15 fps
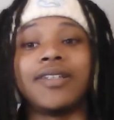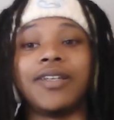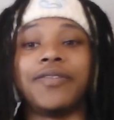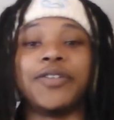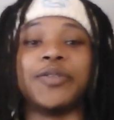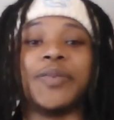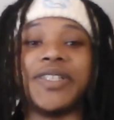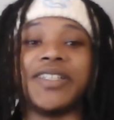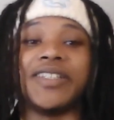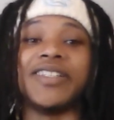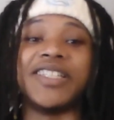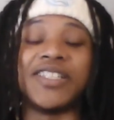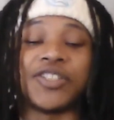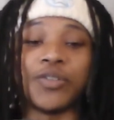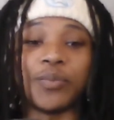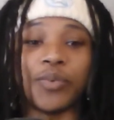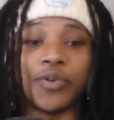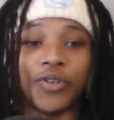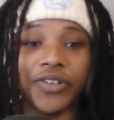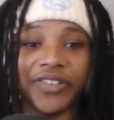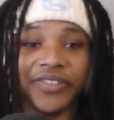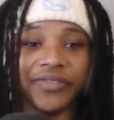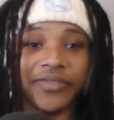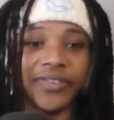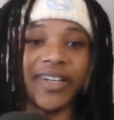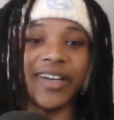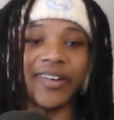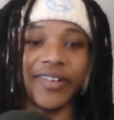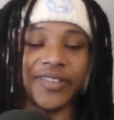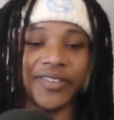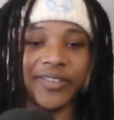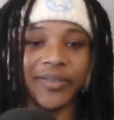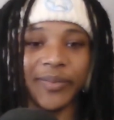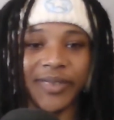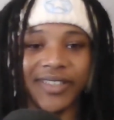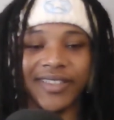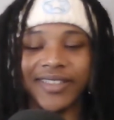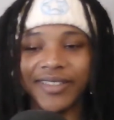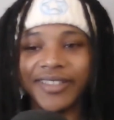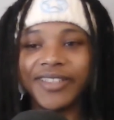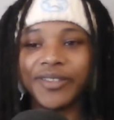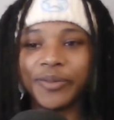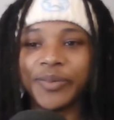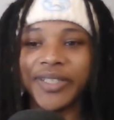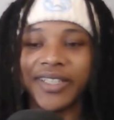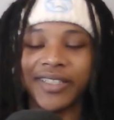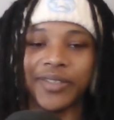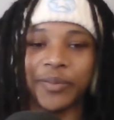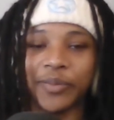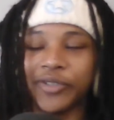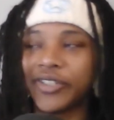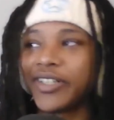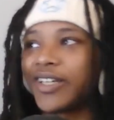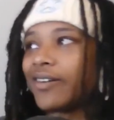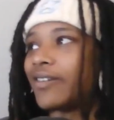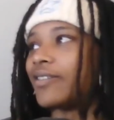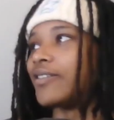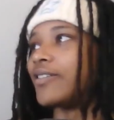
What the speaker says: he'll be a supportive character, but he'll be a supporting character.